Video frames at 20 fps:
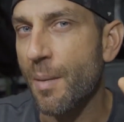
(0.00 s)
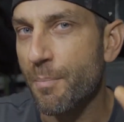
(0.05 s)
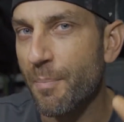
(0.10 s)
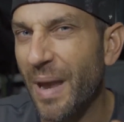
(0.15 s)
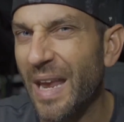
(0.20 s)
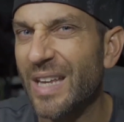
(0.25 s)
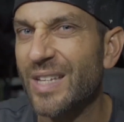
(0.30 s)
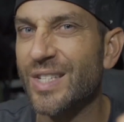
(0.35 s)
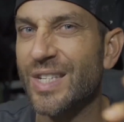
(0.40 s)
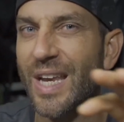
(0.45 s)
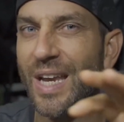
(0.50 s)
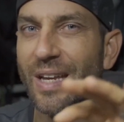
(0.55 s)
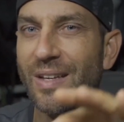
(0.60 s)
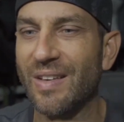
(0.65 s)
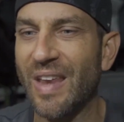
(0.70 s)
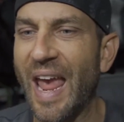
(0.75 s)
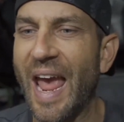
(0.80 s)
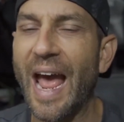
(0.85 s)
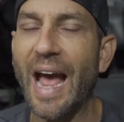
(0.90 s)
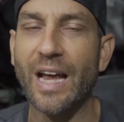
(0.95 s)
Basic
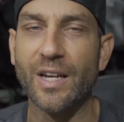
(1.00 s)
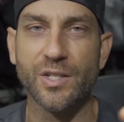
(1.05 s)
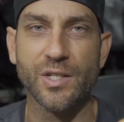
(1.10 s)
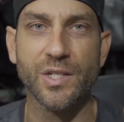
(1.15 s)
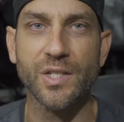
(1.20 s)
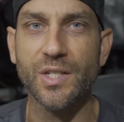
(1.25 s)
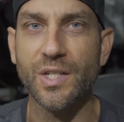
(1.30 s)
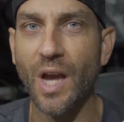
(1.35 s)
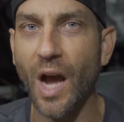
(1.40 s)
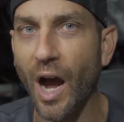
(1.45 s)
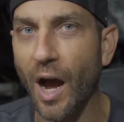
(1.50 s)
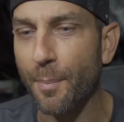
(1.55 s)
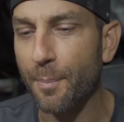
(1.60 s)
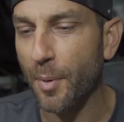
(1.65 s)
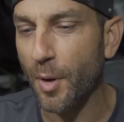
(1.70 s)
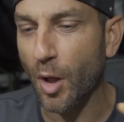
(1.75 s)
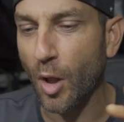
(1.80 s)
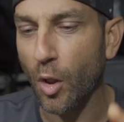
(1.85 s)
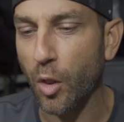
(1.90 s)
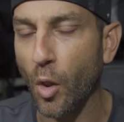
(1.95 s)
tasks
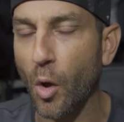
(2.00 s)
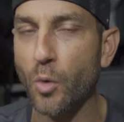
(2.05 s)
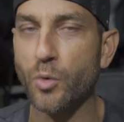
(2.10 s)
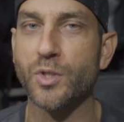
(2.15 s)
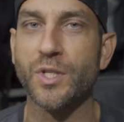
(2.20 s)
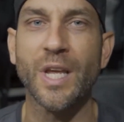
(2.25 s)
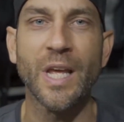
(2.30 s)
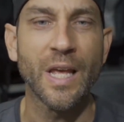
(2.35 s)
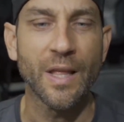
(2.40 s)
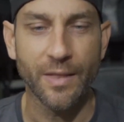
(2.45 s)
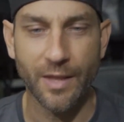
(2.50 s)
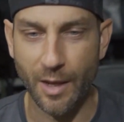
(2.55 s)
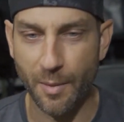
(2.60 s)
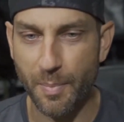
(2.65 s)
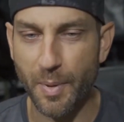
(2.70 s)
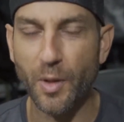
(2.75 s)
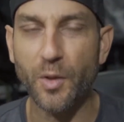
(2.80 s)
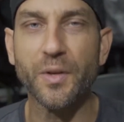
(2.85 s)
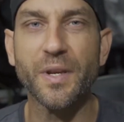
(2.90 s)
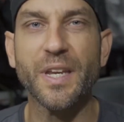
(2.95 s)
up close, the
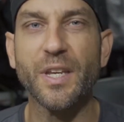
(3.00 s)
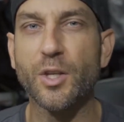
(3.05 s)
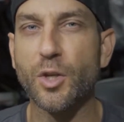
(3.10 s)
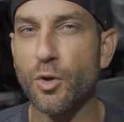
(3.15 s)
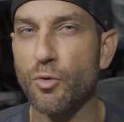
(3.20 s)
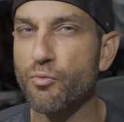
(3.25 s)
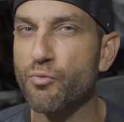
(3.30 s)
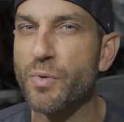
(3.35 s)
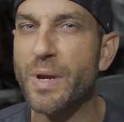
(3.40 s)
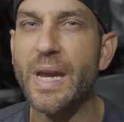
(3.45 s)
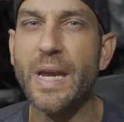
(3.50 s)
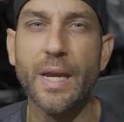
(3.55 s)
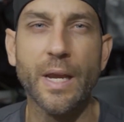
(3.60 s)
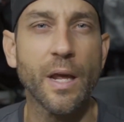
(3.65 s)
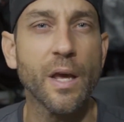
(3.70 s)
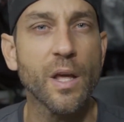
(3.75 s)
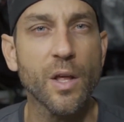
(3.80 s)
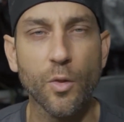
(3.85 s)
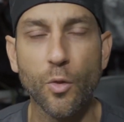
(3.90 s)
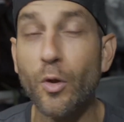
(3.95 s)
ability to read,
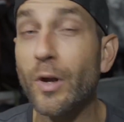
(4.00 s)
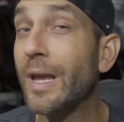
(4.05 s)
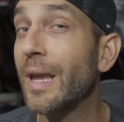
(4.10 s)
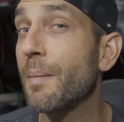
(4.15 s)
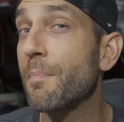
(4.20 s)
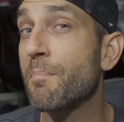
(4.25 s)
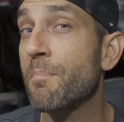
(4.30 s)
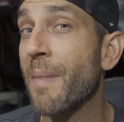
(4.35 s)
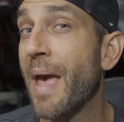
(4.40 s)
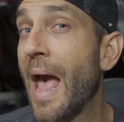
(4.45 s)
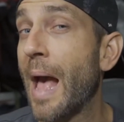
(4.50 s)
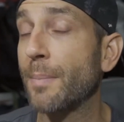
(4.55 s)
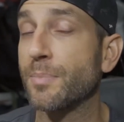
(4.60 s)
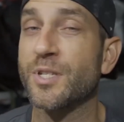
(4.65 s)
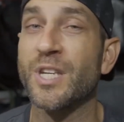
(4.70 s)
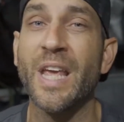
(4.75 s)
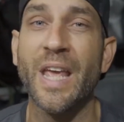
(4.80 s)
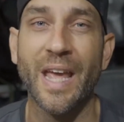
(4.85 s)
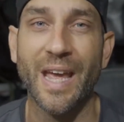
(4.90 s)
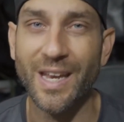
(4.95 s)
look at
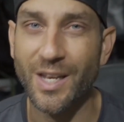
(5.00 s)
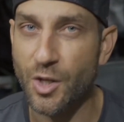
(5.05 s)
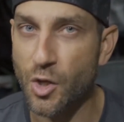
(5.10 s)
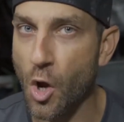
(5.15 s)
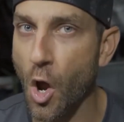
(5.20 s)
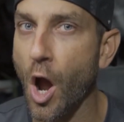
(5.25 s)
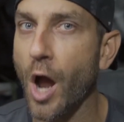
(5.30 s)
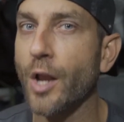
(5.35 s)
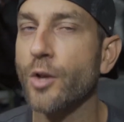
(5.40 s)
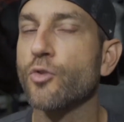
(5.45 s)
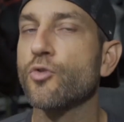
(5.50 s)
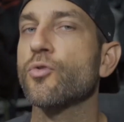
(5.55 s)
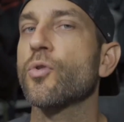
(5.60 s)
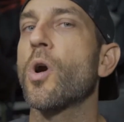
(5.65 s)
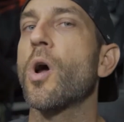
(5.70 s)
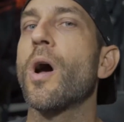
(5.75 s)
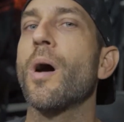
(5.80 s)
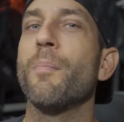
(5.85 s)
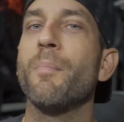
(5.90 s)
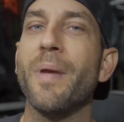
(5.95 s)
maps, and not
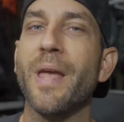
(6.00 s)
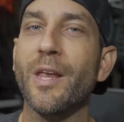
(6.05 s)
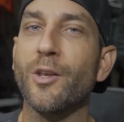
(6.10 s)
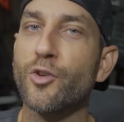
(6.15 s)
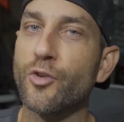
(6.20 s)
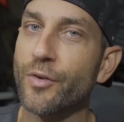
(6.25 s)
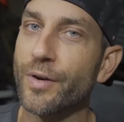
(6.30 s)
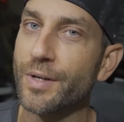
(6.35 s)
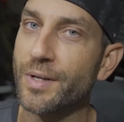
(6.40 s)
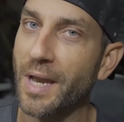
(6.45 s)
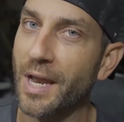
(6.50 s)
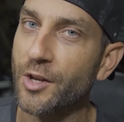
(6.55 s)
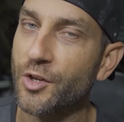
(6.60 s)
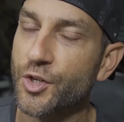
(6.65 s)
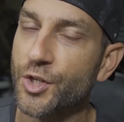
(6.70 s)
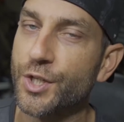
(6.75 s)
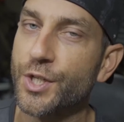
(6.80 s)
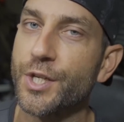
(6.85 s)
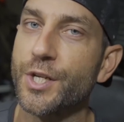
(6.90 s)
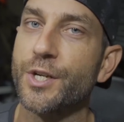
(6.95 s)
draw major
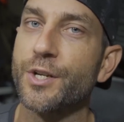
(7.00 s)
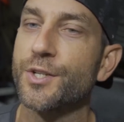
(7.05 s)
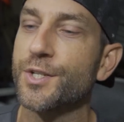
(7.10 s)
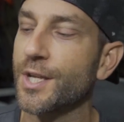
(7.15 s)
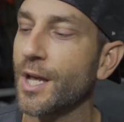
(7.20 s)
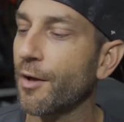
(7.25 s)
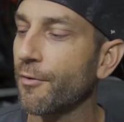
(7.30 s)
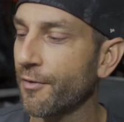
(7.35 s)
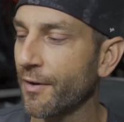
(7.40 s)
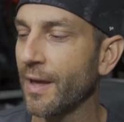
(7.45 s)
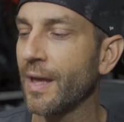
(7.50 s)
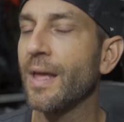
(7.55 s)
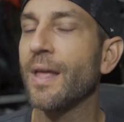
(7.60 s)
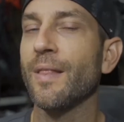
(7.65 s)
attention to yourself.